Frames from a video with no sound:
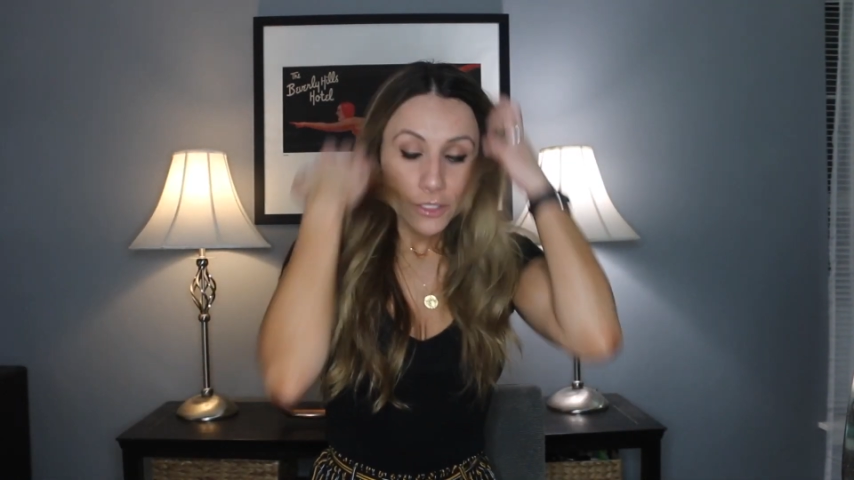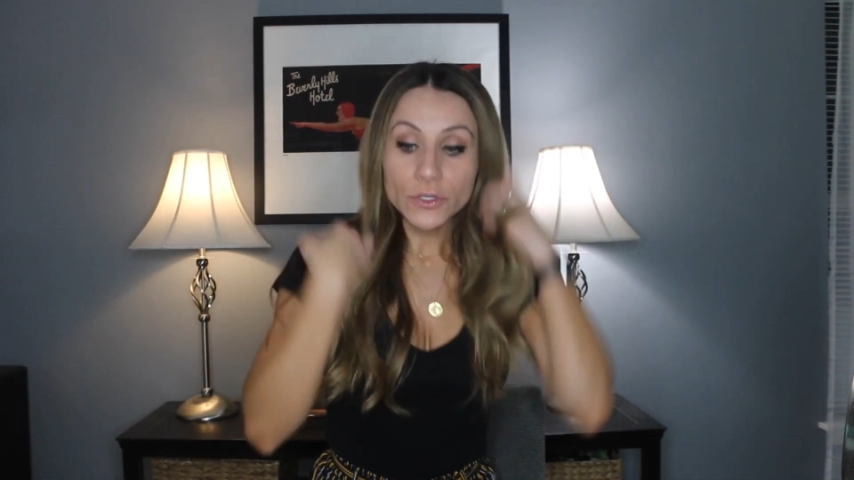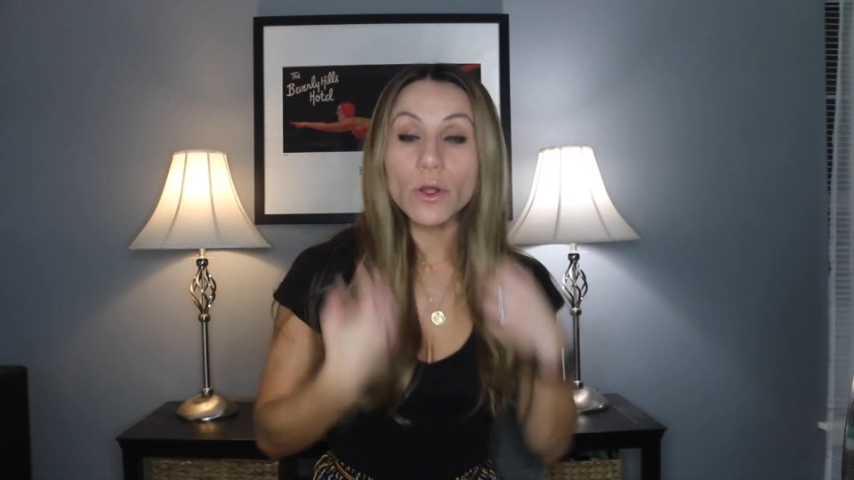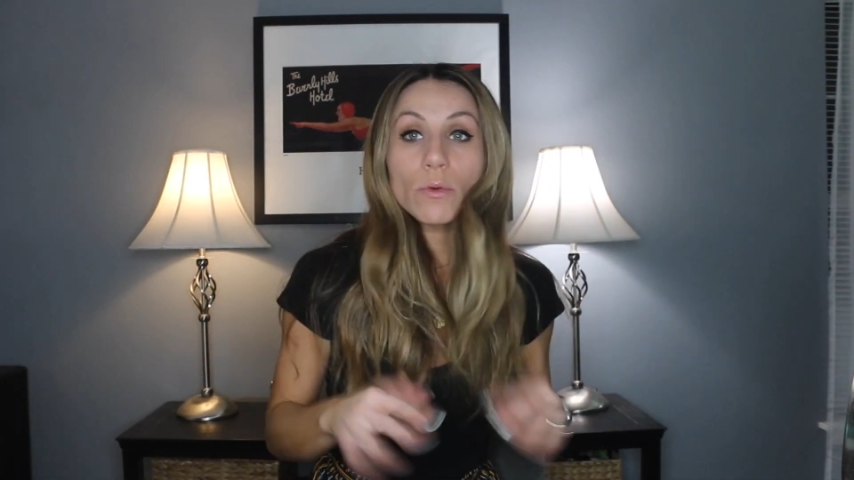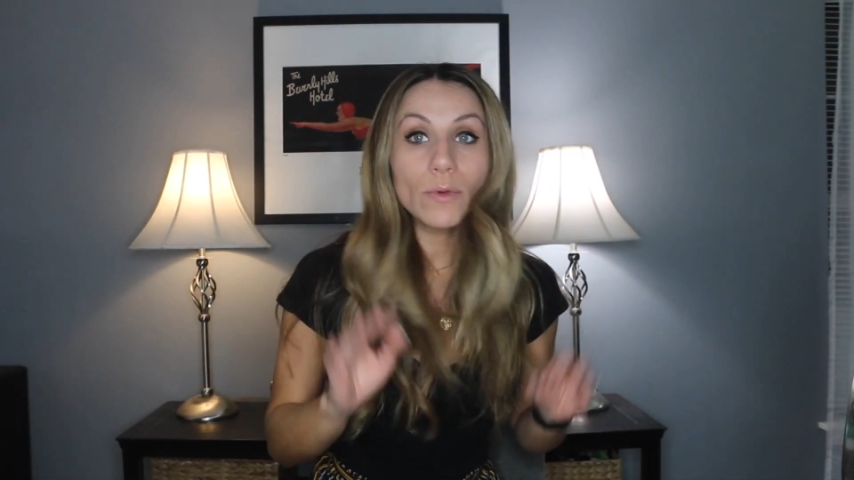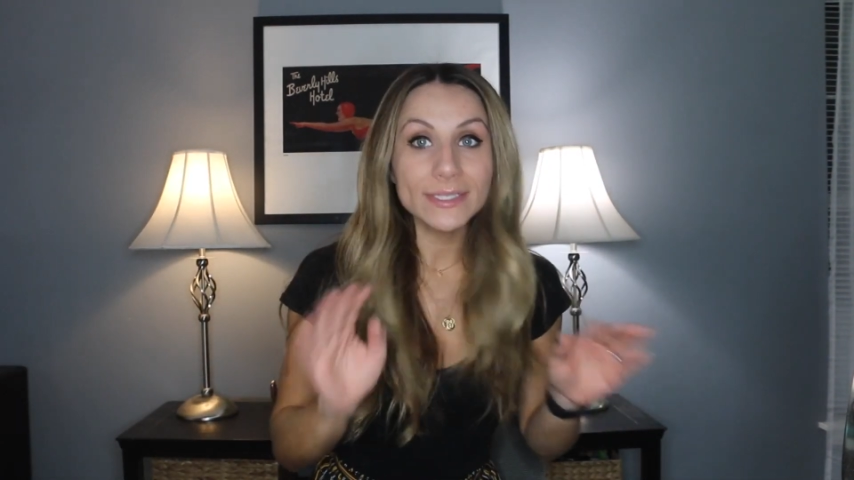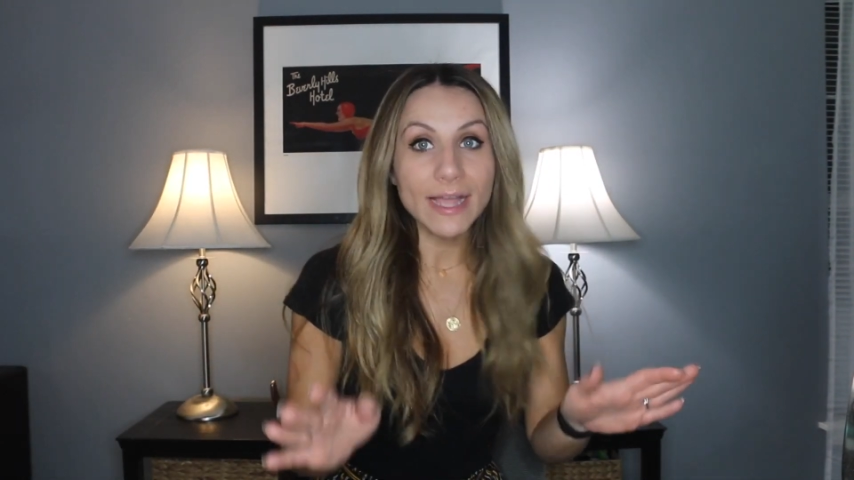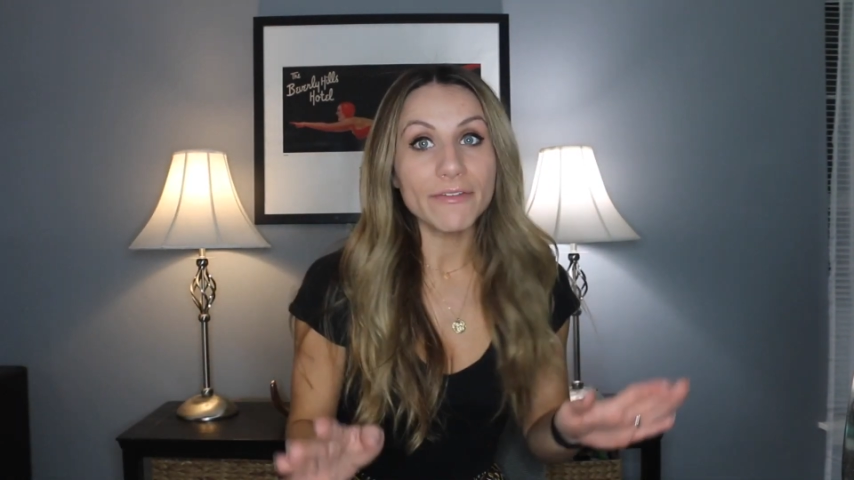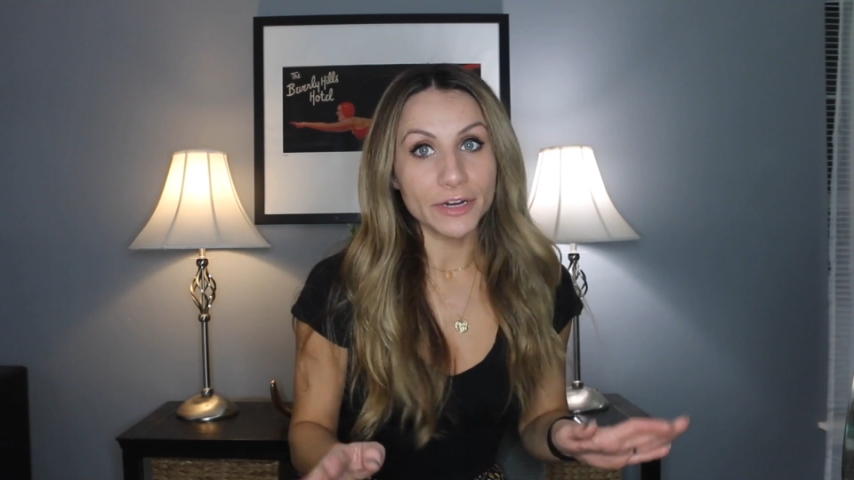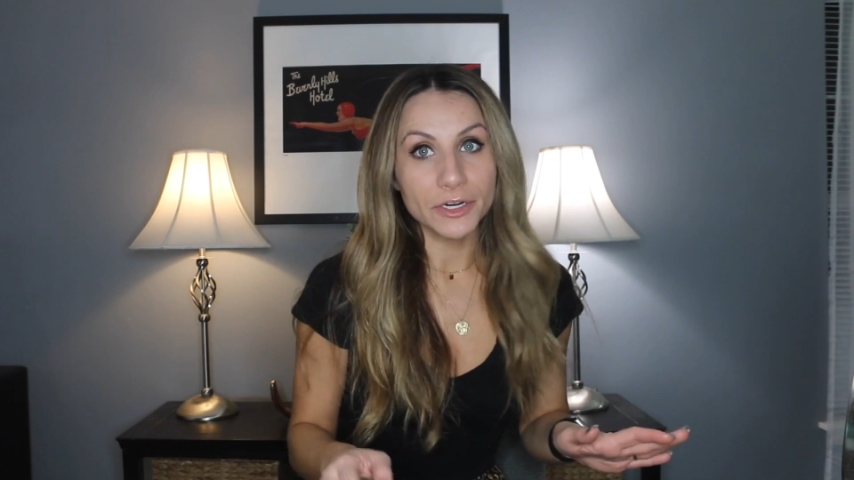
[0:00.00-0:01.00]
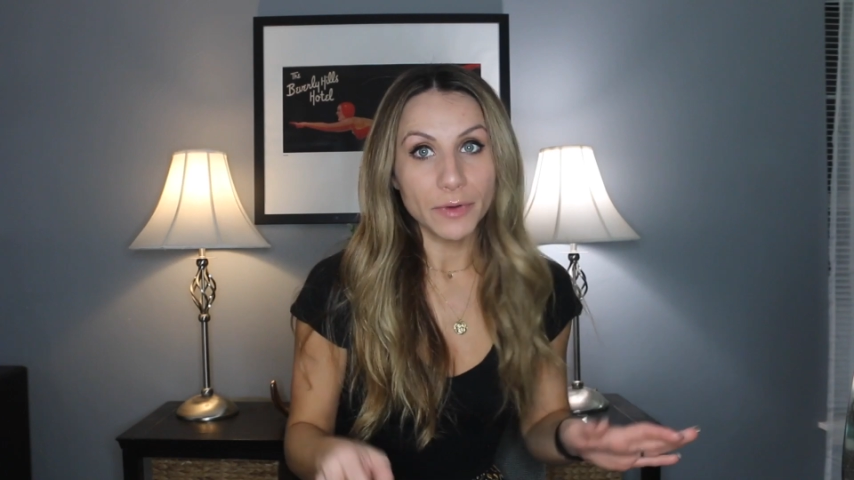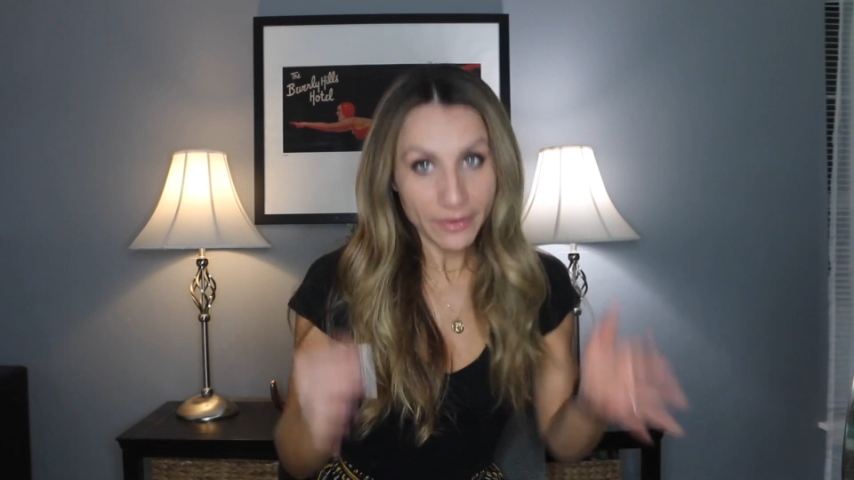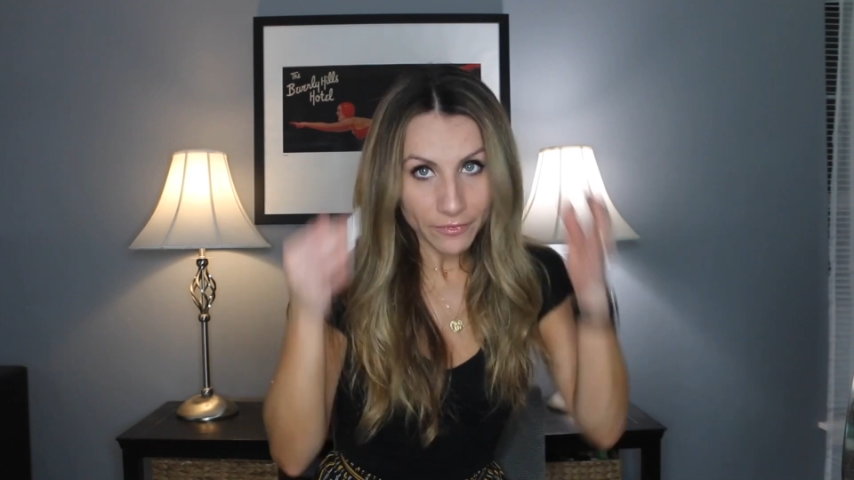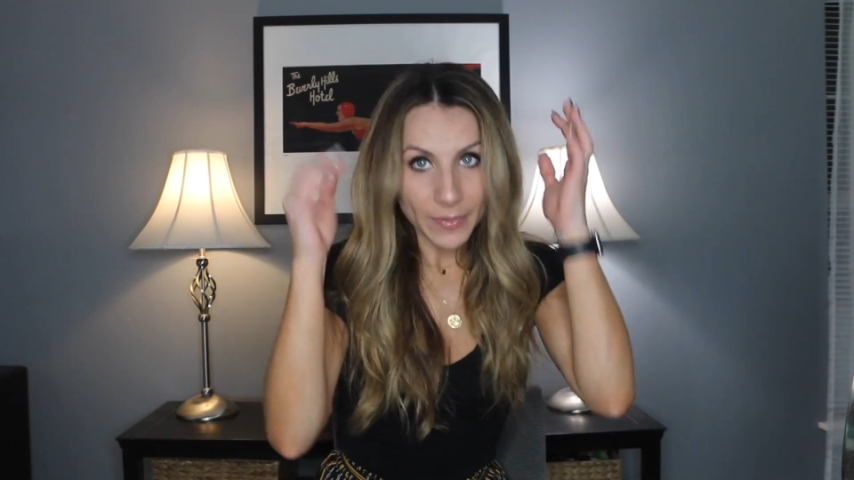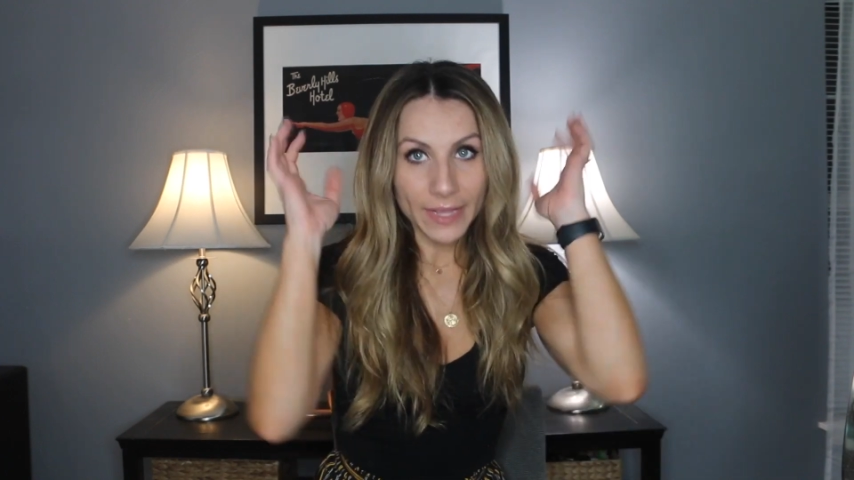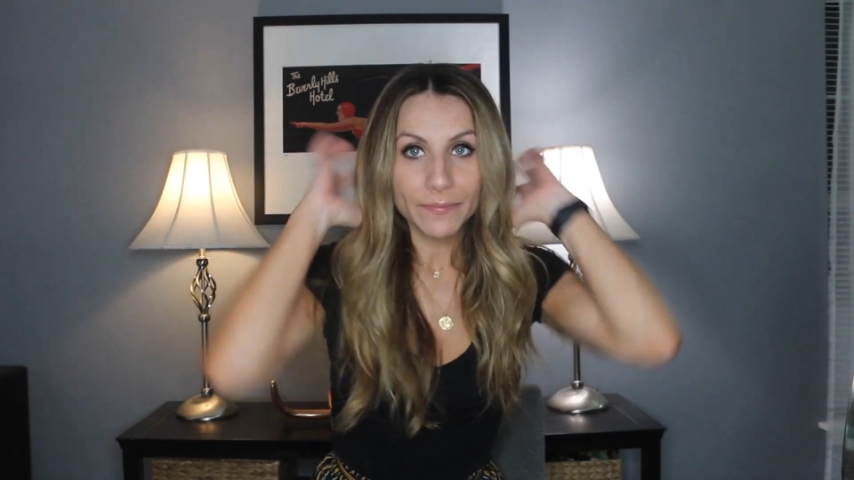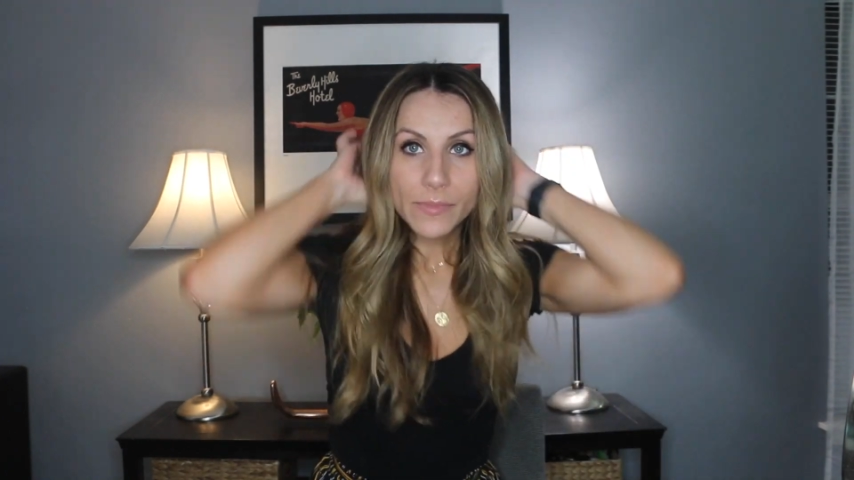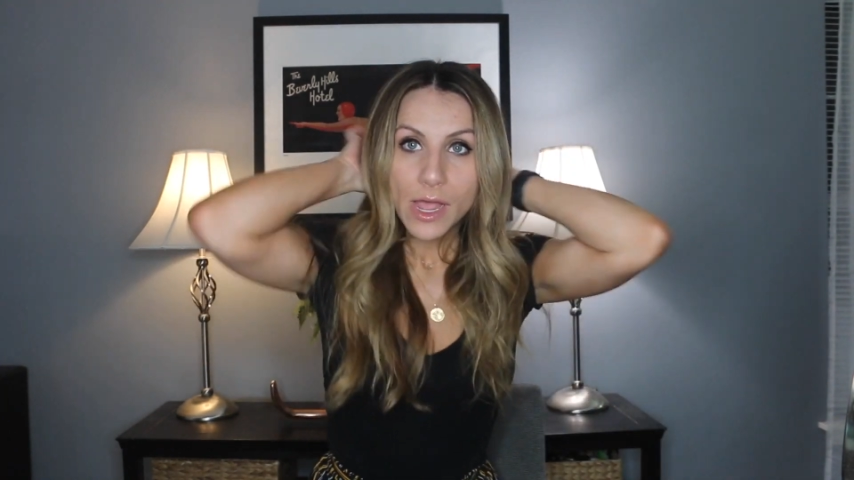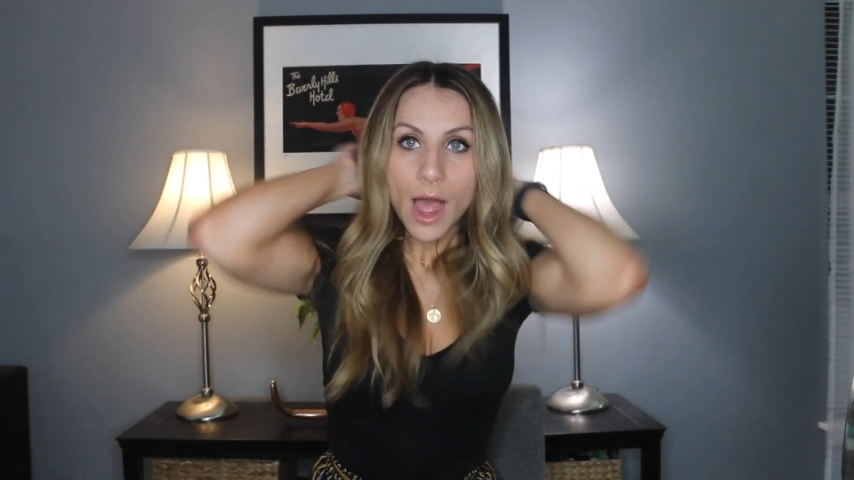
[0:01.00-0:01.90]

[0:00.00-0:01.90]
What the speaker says: So it was not very quick for me.